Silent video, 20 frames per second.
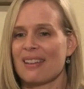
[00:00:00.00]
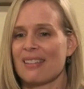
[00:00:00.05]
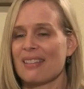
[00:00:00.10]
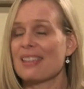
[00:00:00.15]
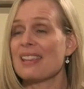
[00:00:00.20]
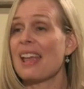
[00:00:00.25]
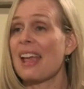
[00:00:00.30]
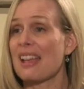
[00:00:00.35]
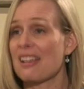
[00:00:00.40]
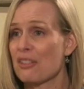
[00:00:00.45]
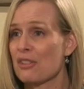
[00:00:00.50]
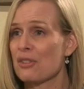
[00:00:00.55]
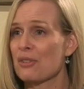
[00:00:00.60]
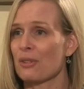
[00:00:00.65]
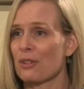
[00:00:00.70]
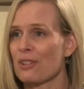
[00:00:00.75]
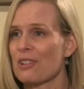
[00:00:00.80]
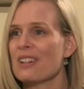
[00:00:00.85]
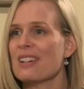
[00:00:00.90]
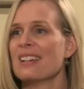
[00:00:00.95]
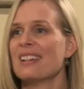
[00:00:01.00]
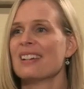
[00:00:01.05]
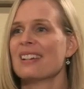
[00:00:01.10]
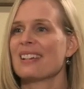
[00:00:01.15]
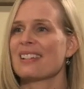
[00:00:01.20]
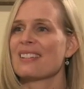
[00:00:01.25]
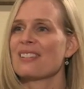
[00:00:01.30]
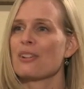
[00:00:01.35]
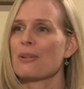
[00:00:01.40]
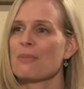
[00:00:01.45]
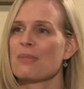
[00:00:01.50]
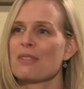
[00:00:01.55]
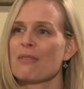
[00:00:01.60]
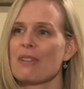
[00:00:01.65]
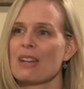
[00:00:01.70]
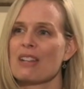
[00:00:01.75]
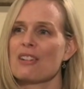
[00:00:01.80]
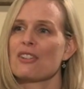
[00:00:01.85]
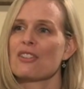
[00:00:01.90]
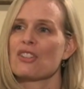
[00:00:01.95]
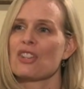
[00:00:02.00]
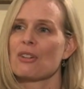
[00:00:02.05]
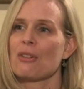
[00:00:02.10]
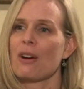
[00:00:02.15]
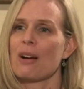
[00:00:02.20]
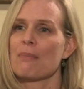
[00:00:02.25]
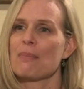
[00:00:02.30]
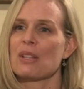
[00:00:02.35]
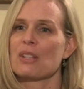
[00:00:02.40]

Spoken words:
the answer in terms of an energy crop.